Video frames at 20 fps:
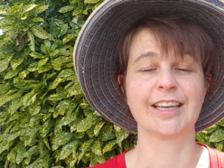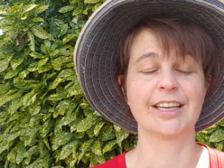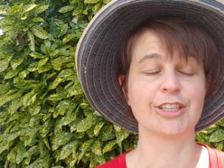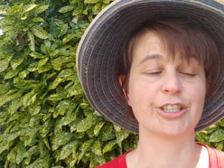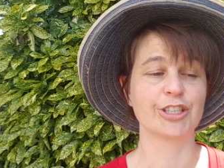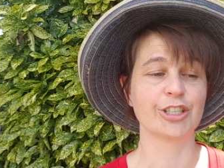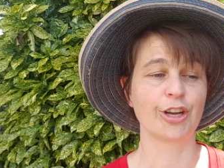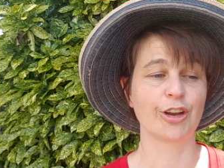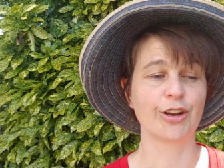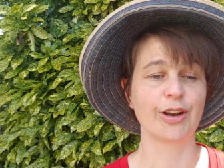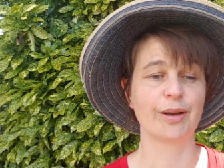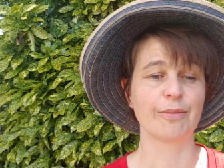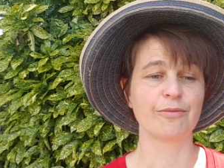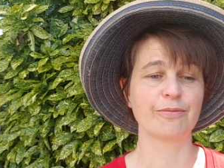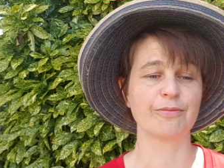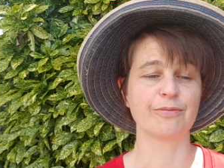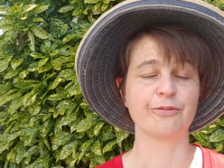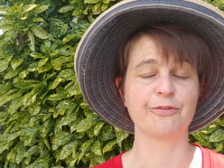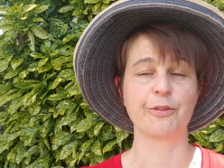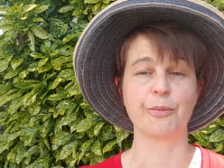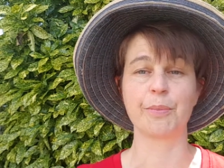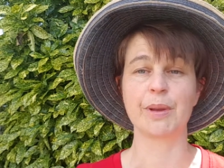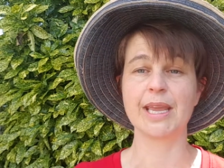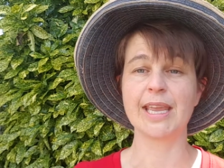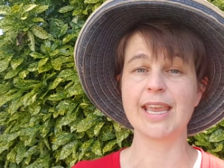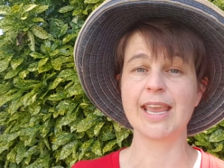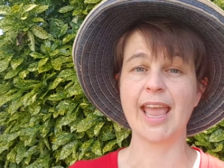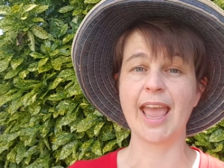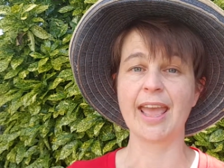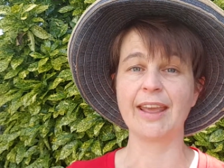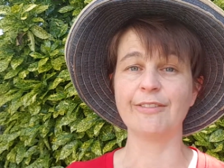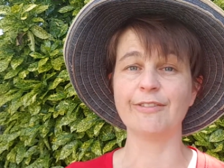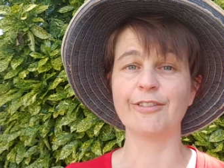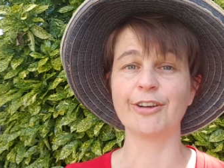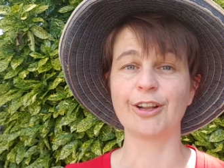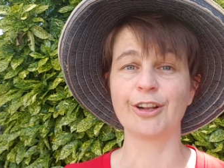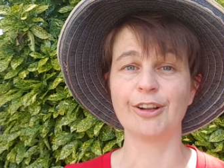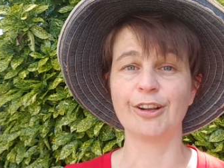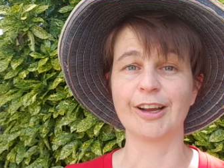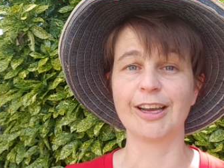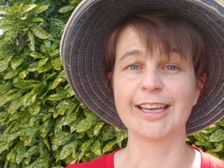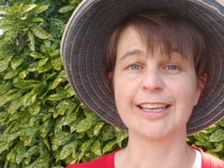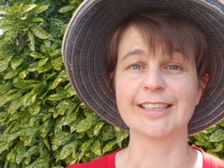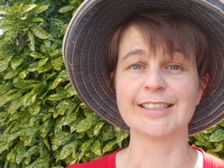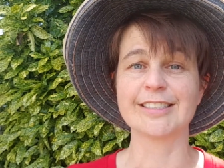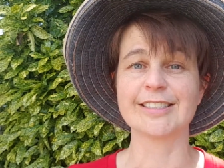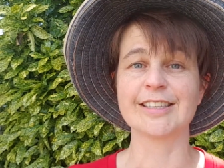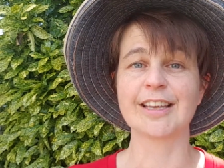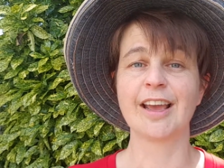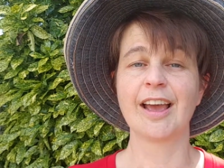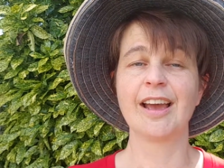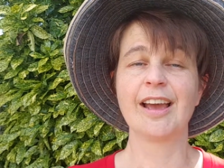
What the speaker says: It's shown up for me and for clients